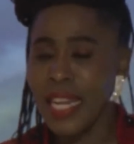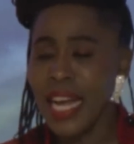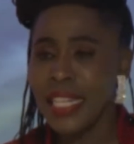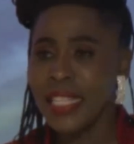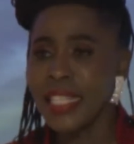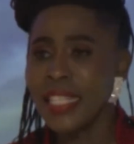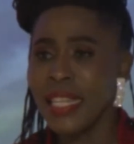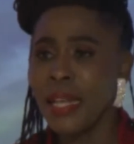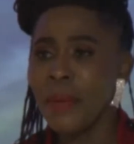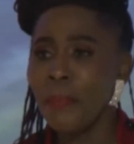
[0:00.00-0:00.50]

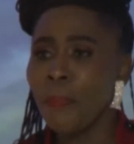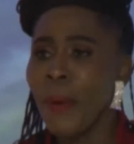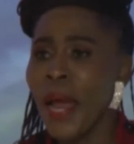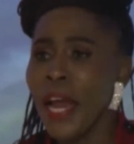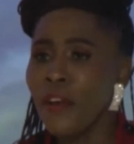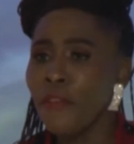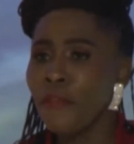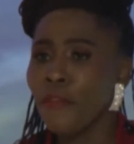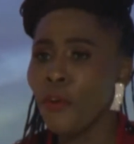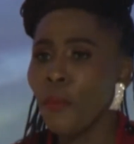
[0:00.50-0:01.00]
that's the
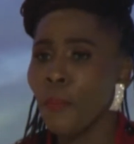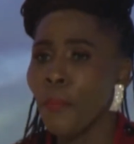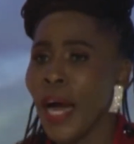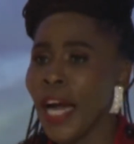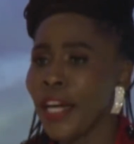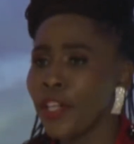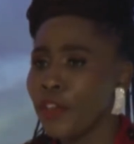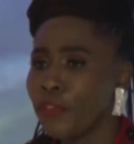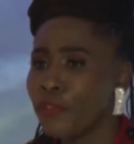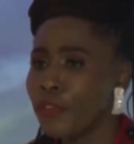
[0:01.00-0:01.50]
painful
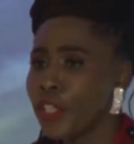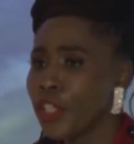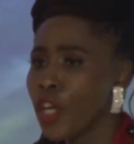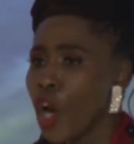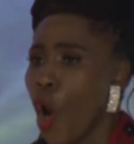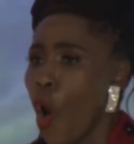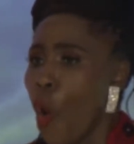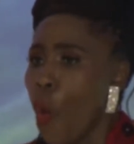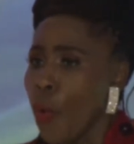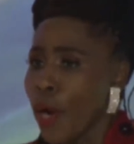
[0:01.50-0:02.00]
part of
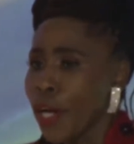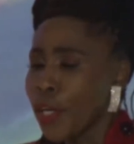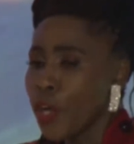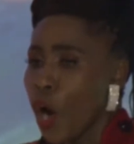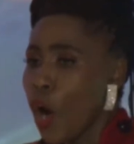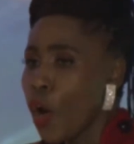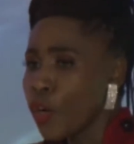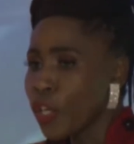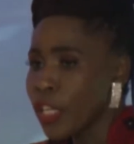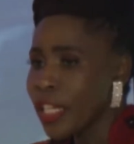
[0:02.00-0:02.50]
it we
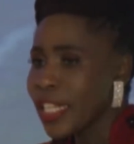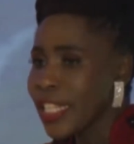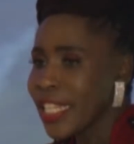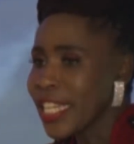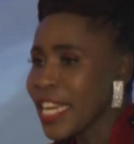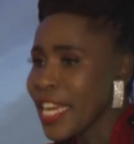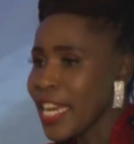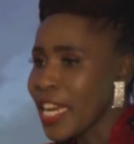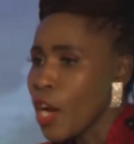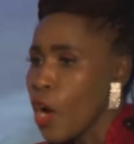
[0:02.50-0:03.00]
don't
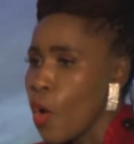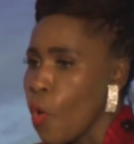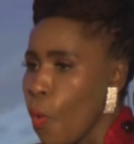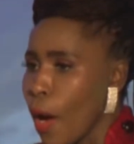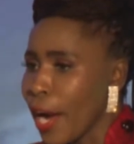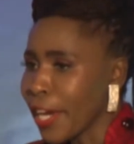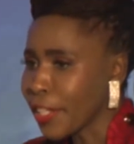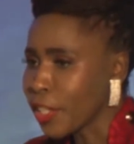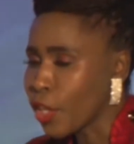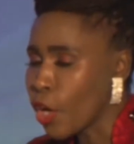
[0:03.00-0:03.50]
see
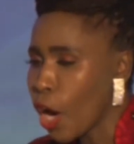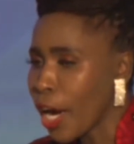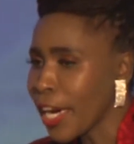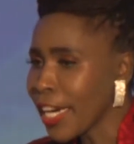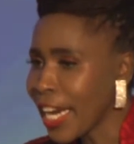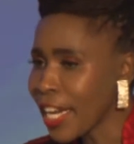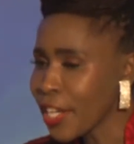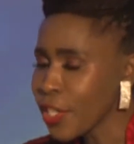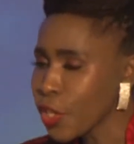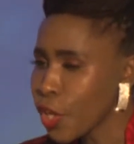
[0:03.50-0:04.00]
what
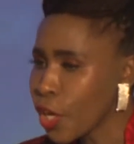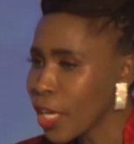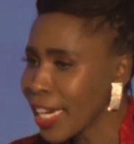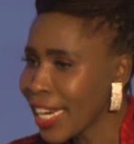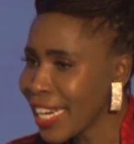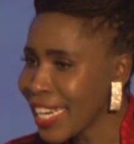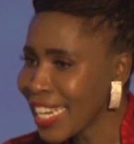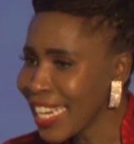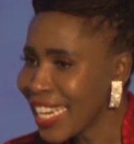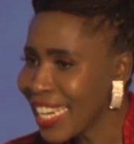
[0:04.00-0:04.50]
god has
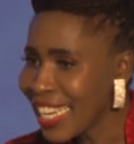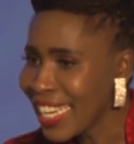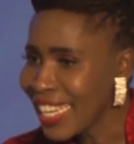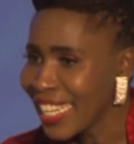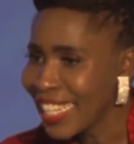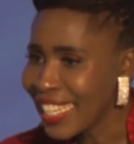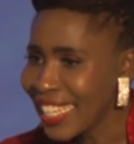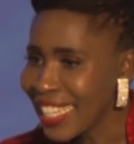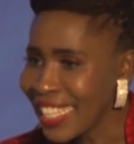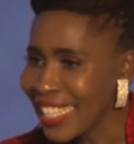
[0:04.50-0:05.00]
already
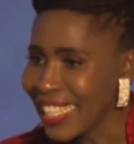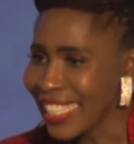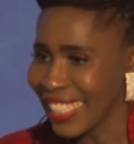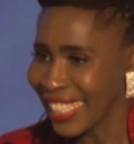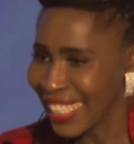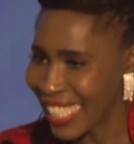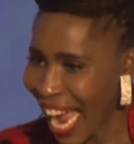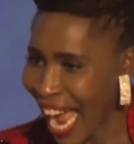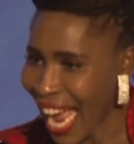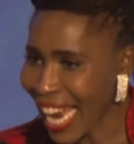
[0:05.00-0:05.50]

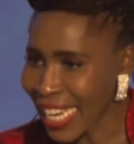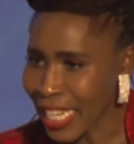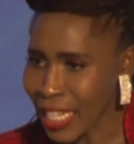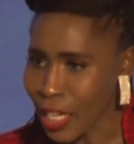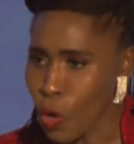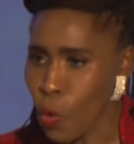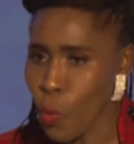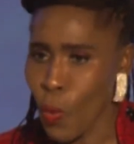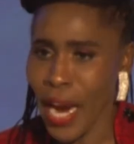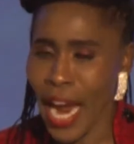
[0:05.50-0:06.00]

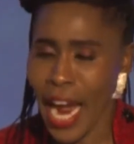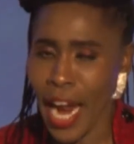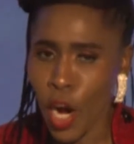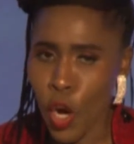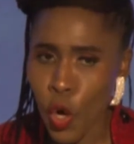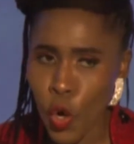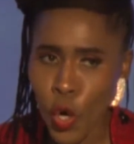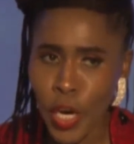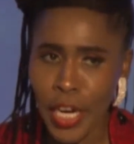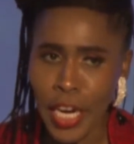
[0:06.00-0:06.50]
done we
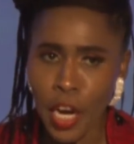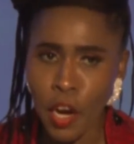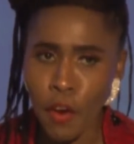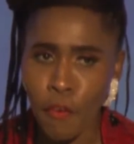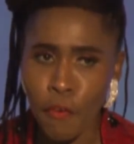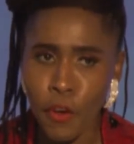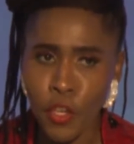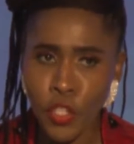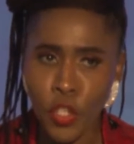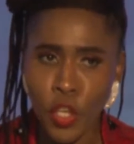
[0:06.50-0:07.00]
are
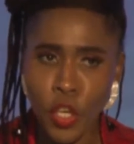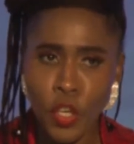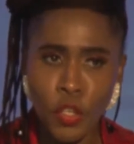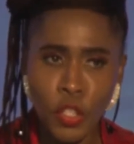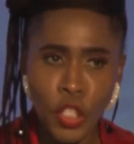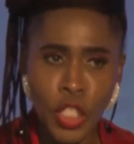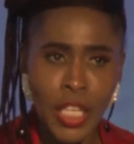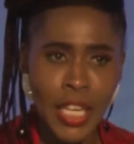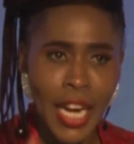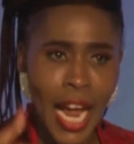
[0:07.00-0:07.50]
looking for
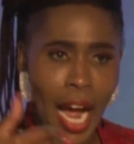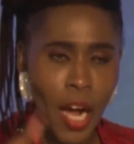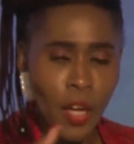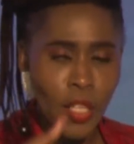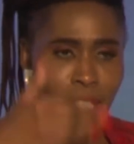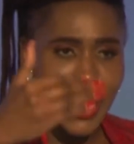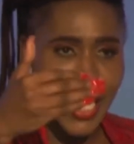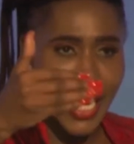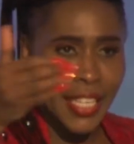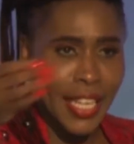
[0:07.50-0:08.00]
solution
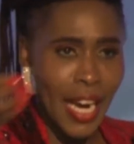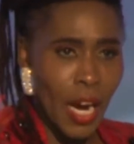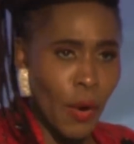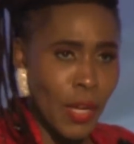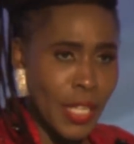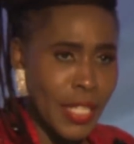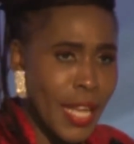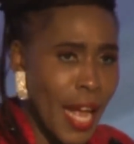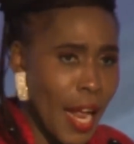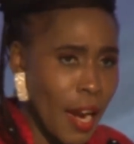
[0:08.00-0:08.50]
outside
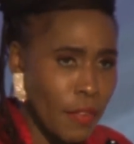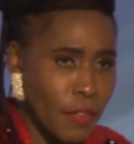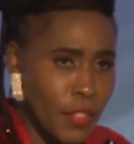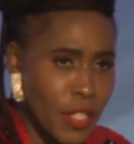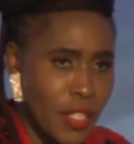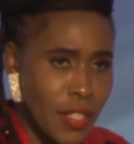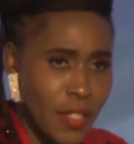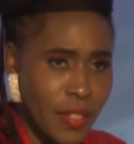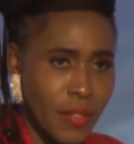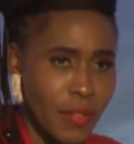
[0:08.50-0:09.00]

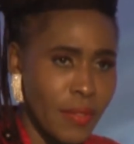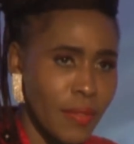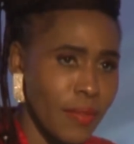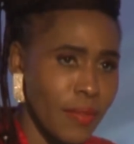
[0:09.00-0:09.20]
ourselves